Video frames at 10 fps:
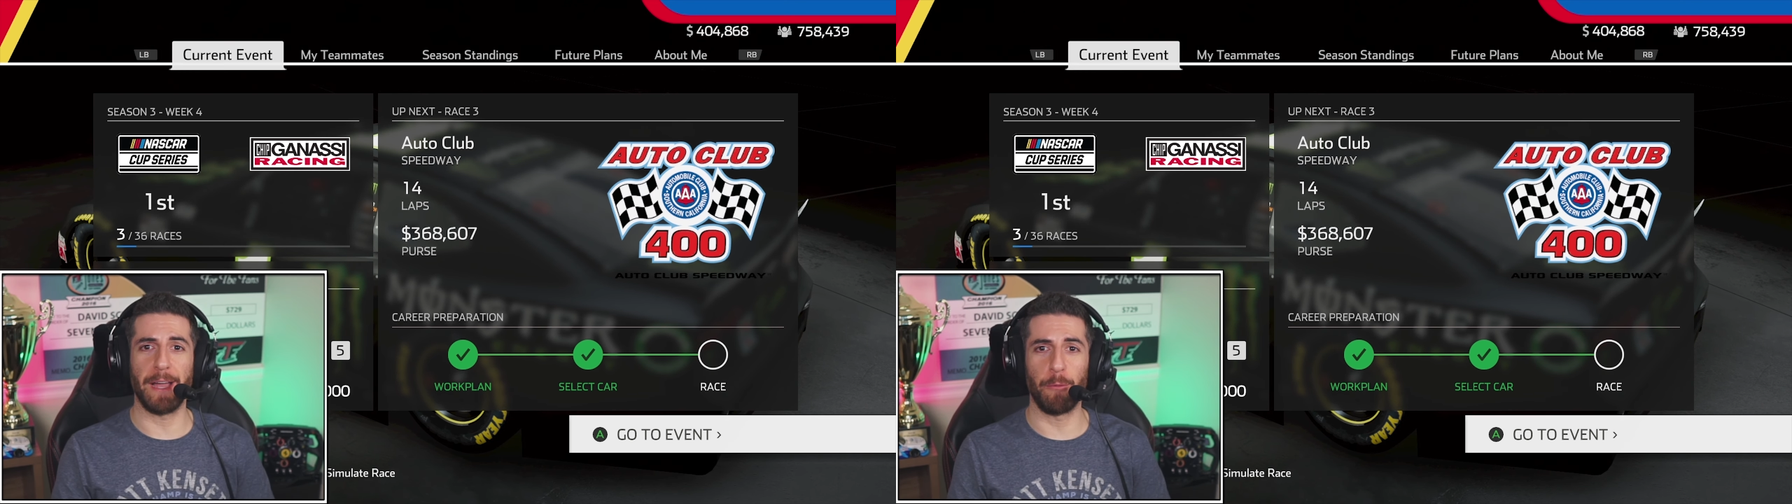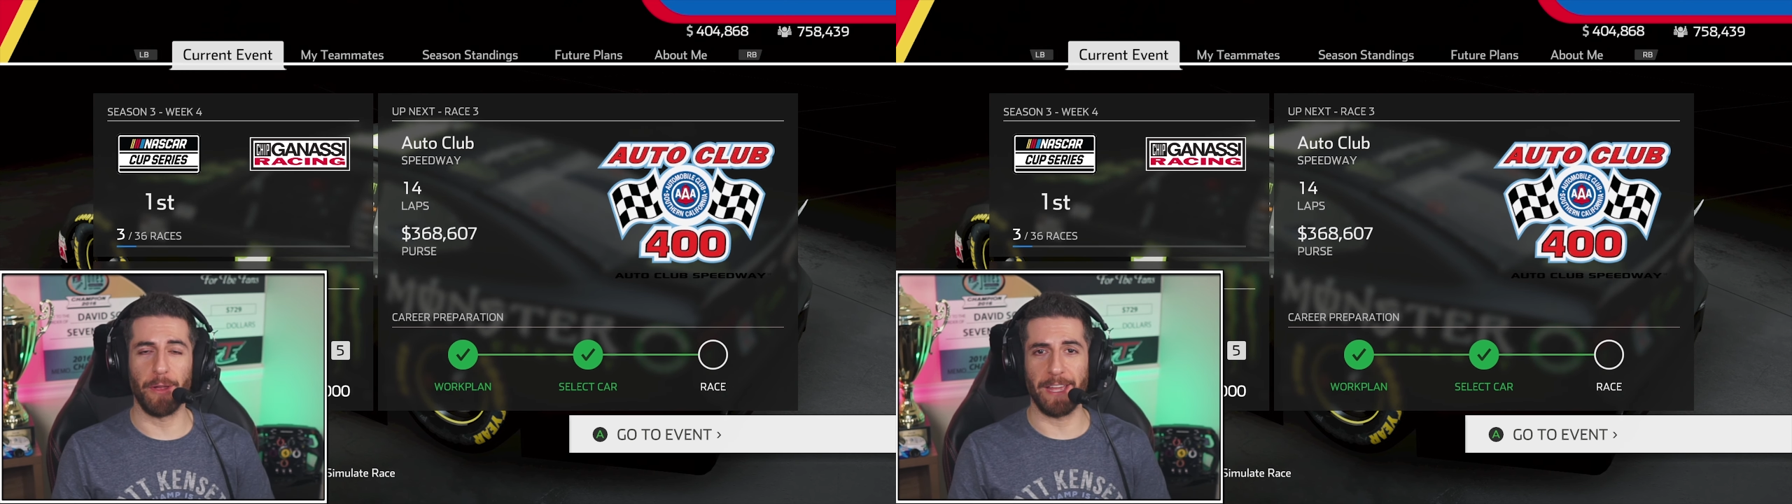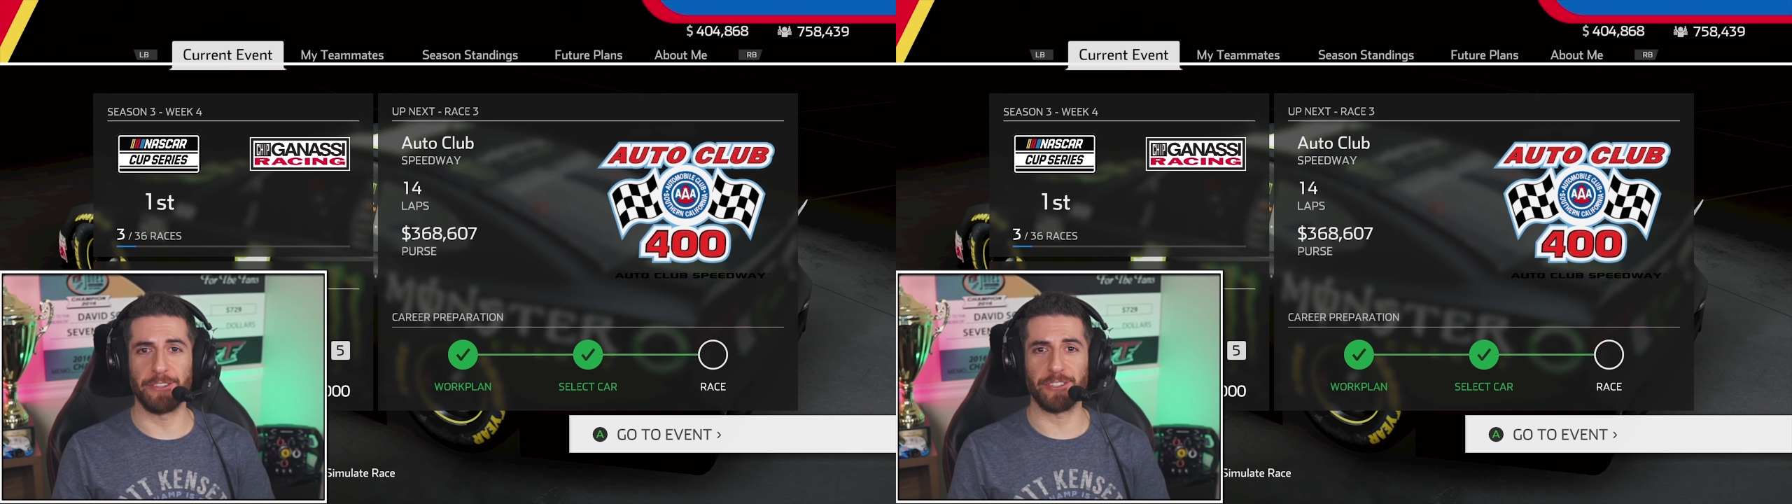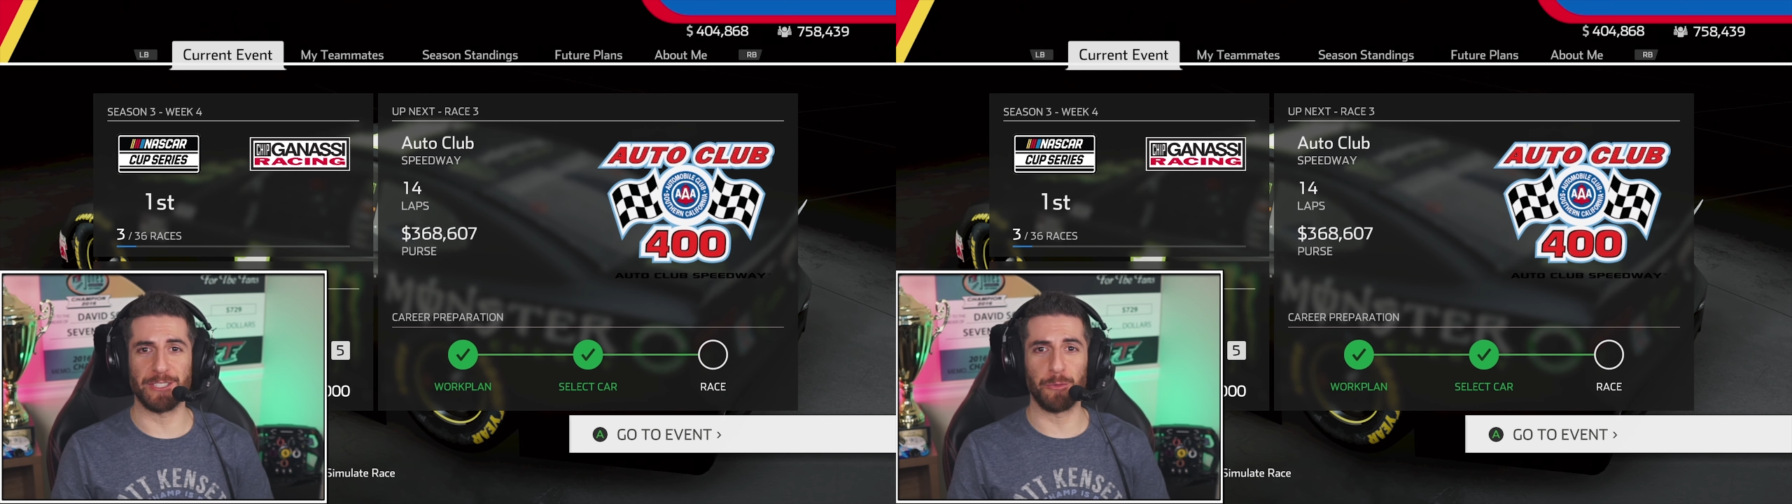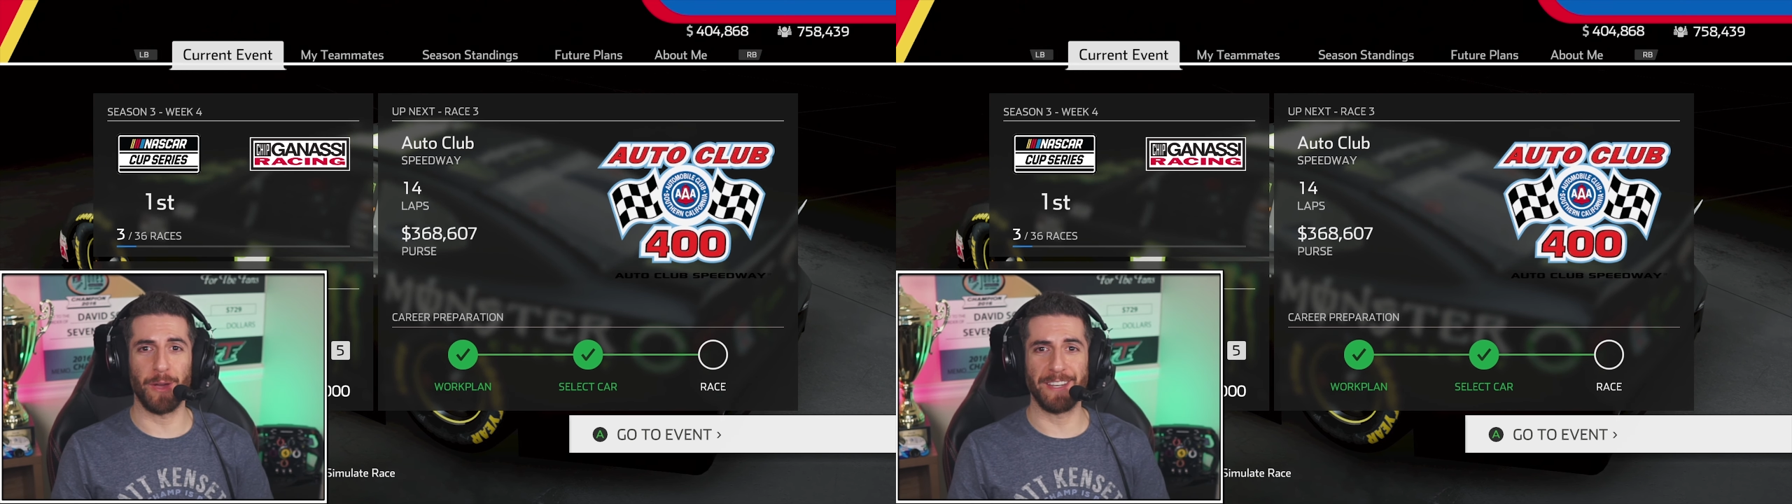by what I
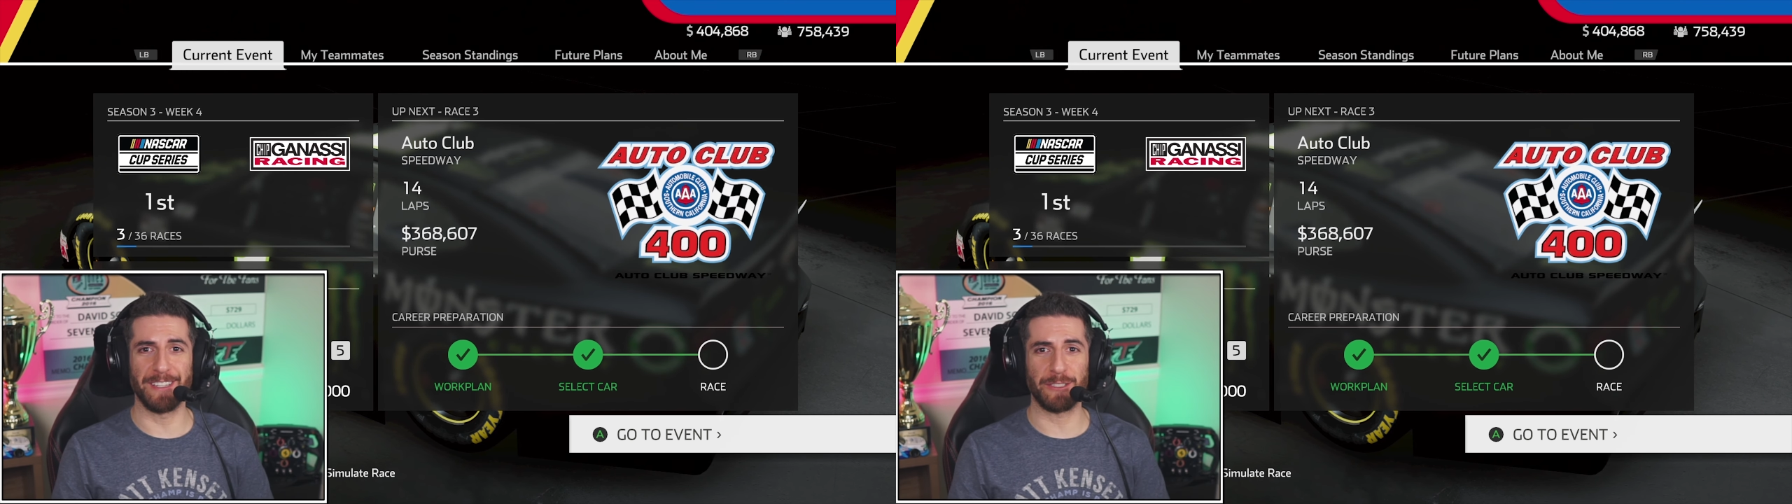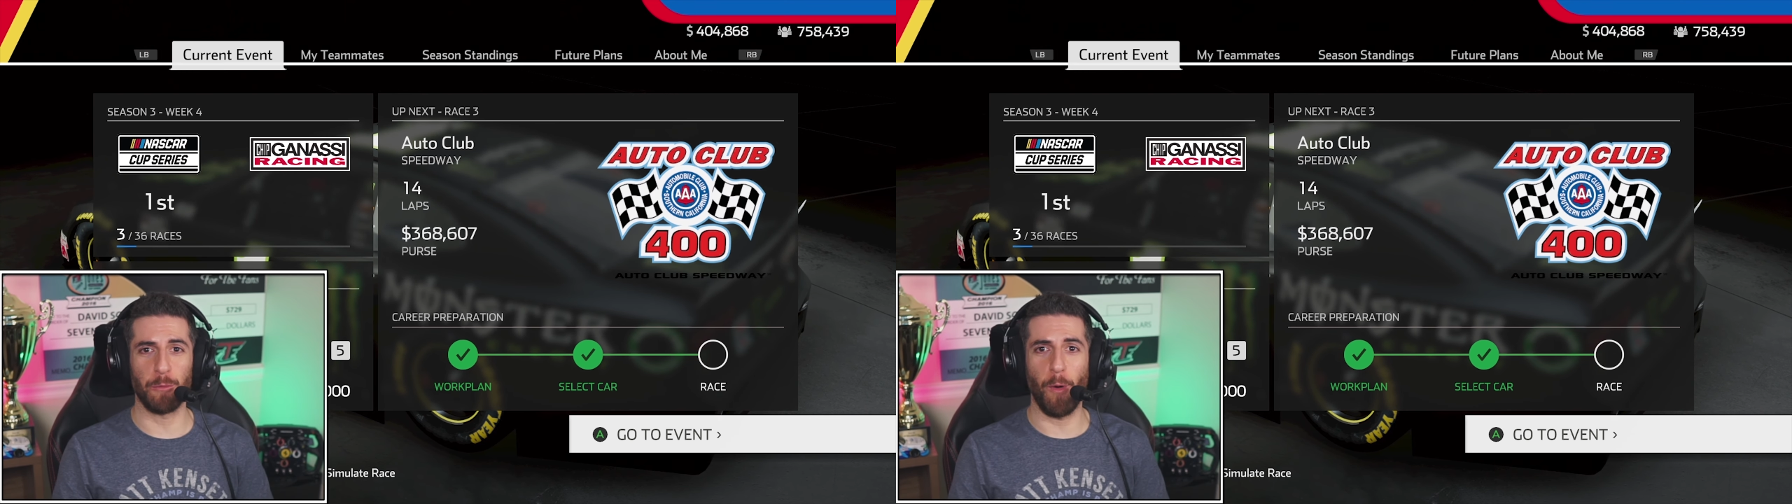just witnessed.